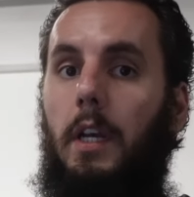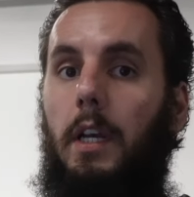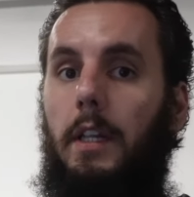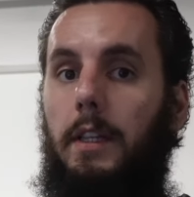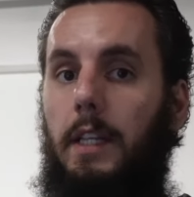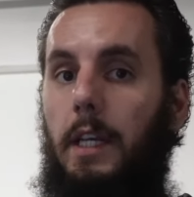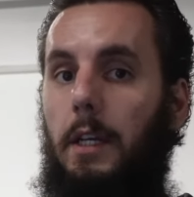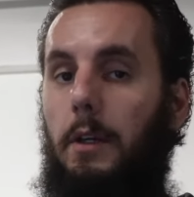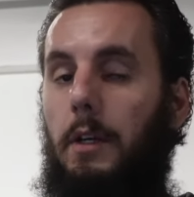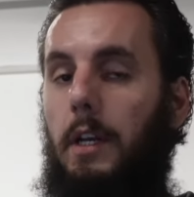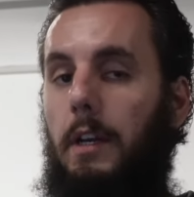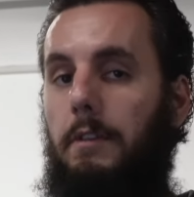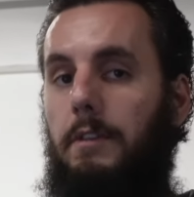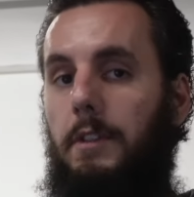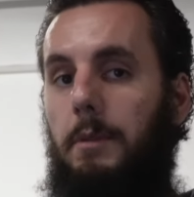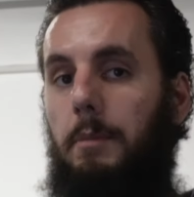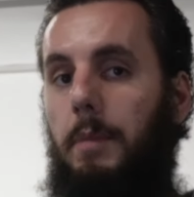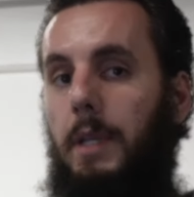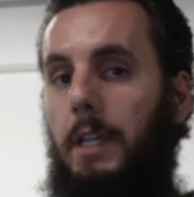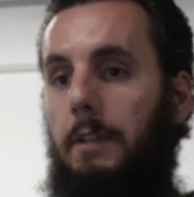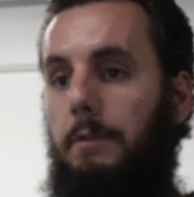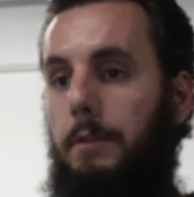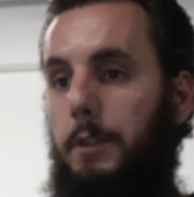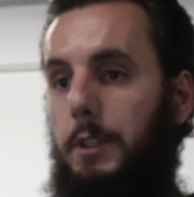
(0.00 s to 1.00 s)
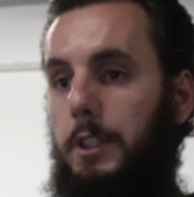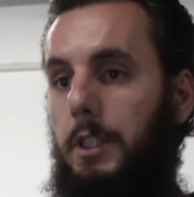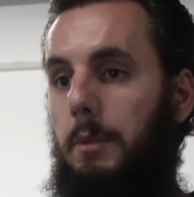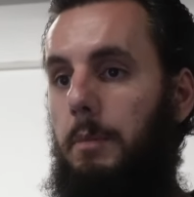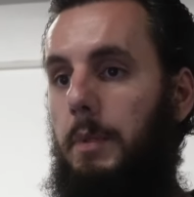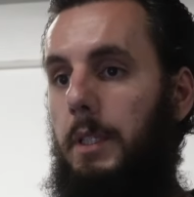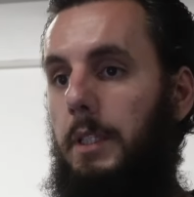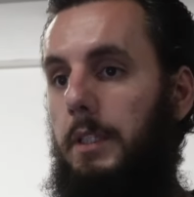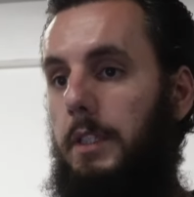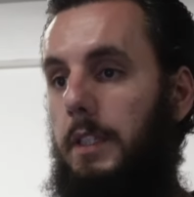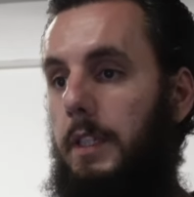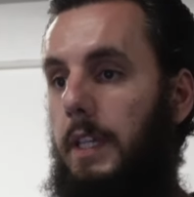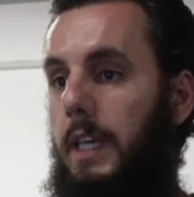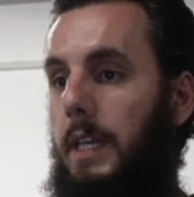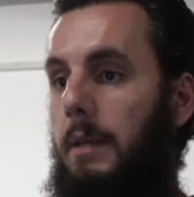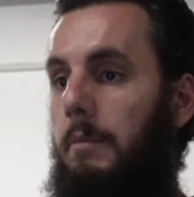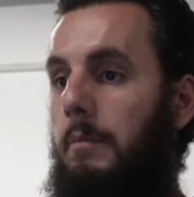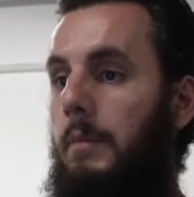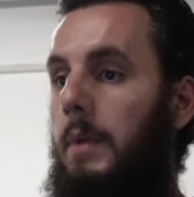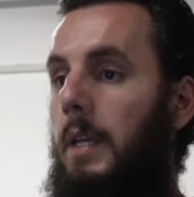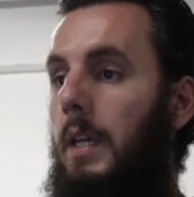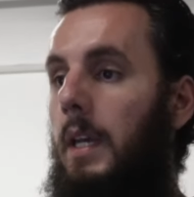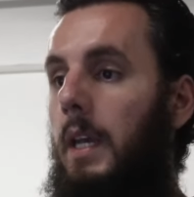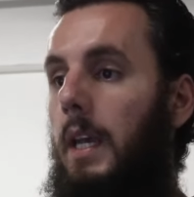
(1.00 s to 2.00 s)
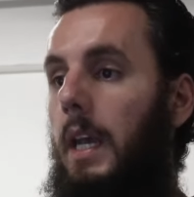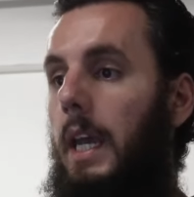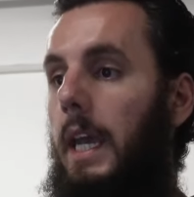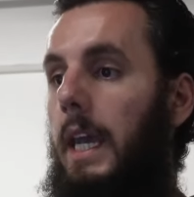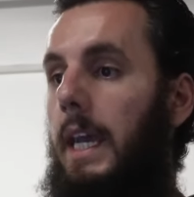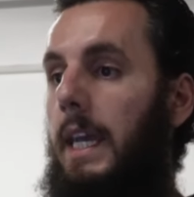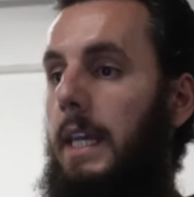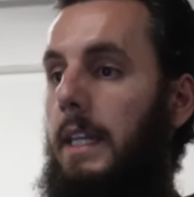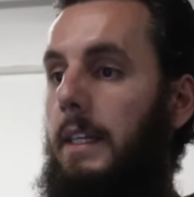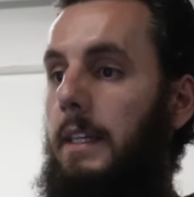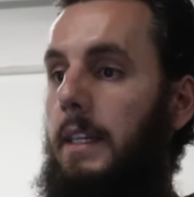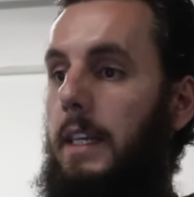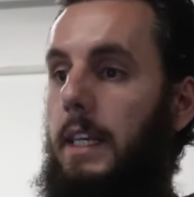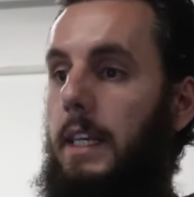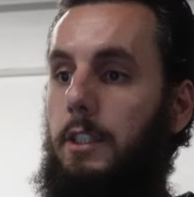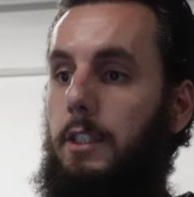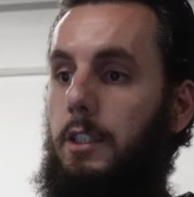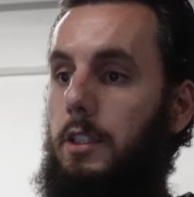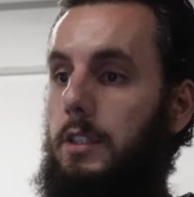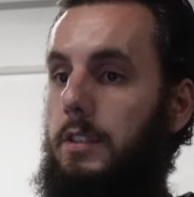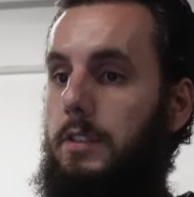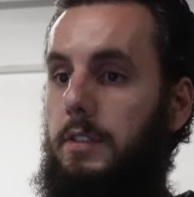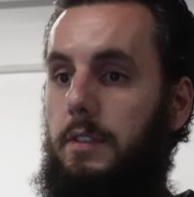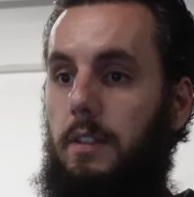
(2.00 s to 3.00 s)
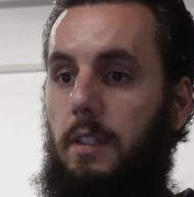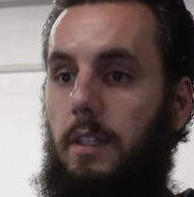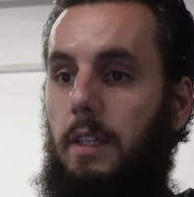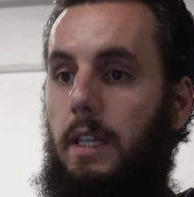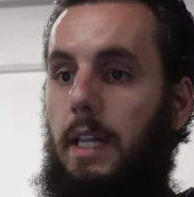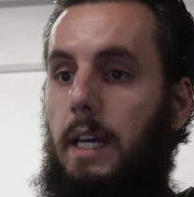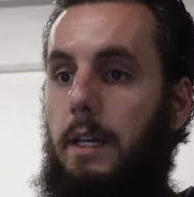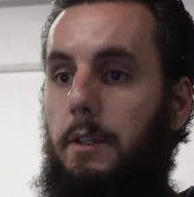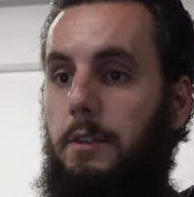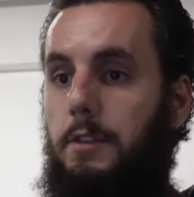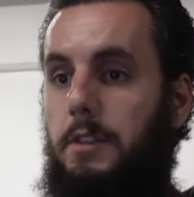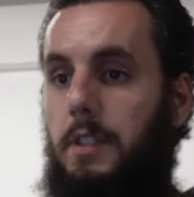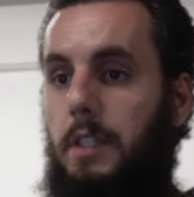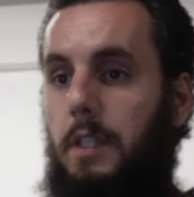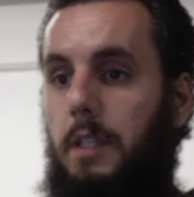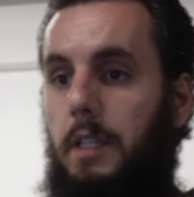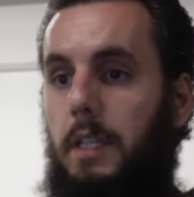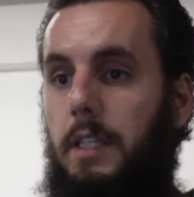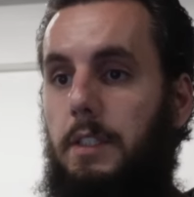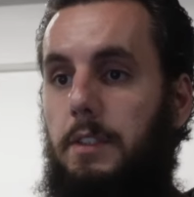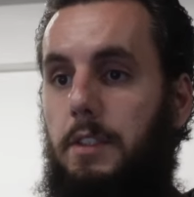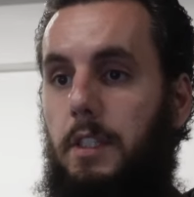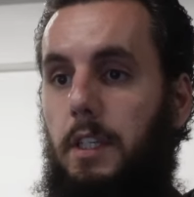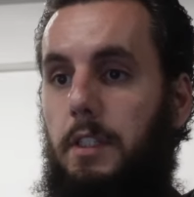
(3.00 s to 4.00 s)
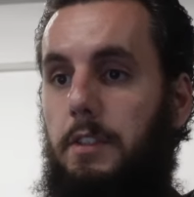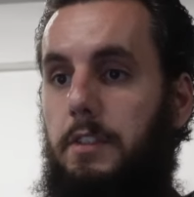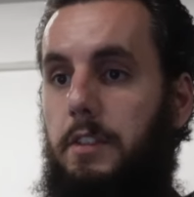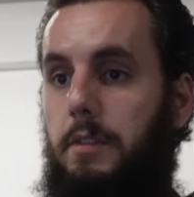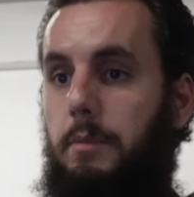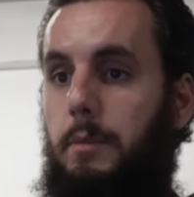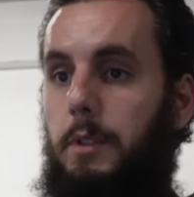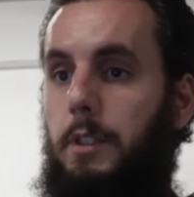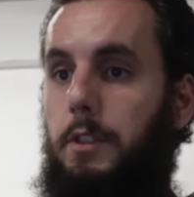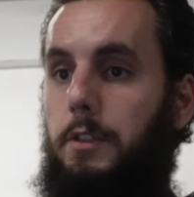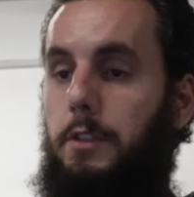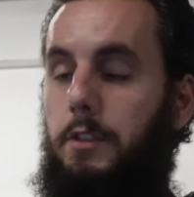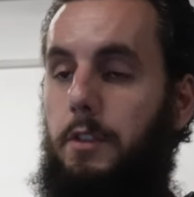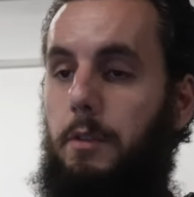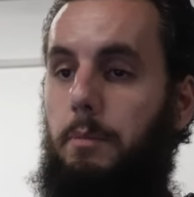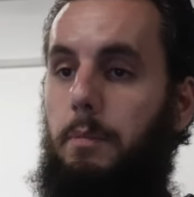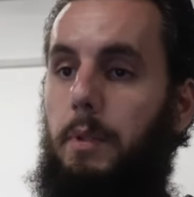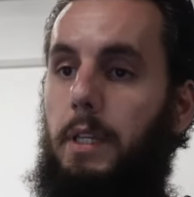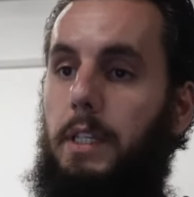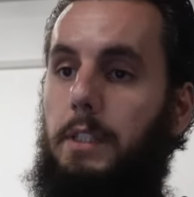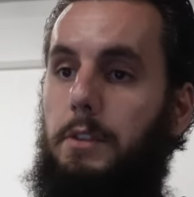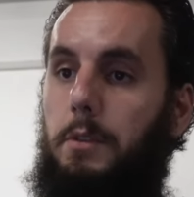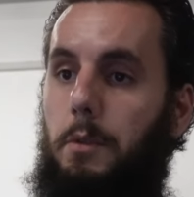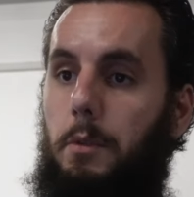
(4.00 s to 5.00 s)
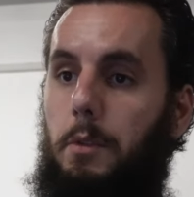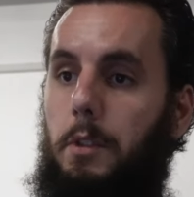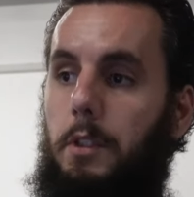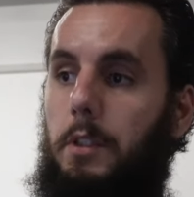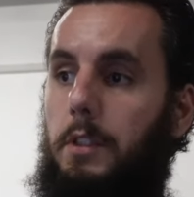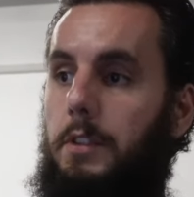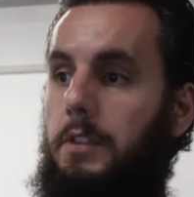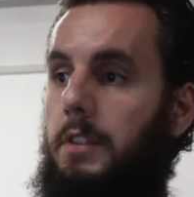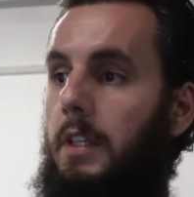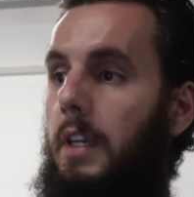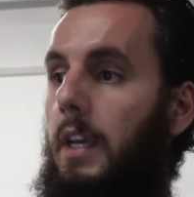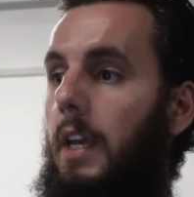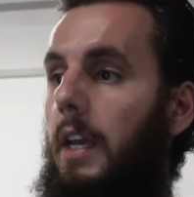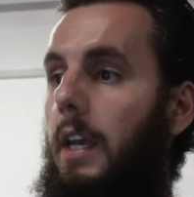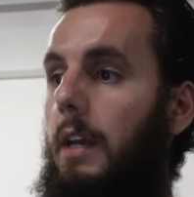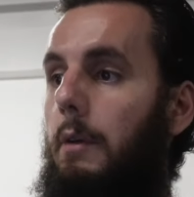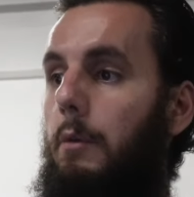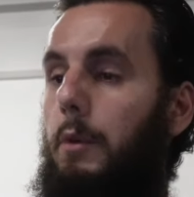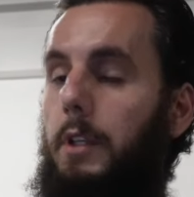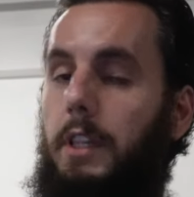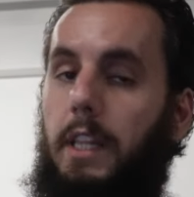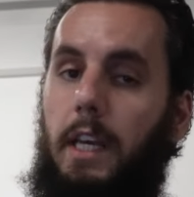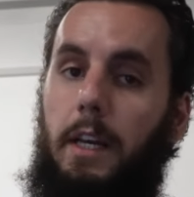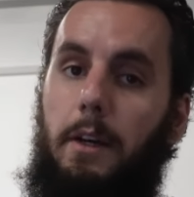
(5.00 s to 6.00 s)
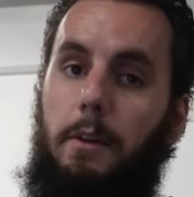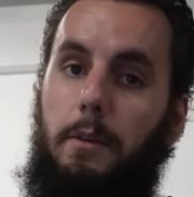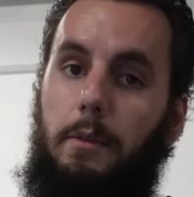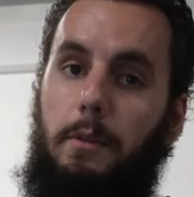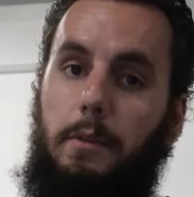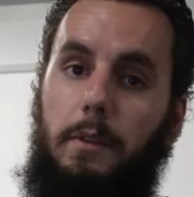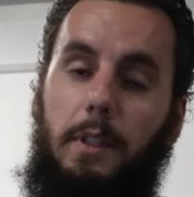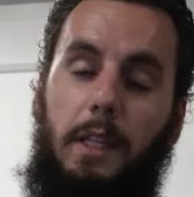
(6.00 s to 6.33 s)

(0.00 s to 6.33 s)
They don't have to pay for shipping to them, and just allows his customers to place orders without,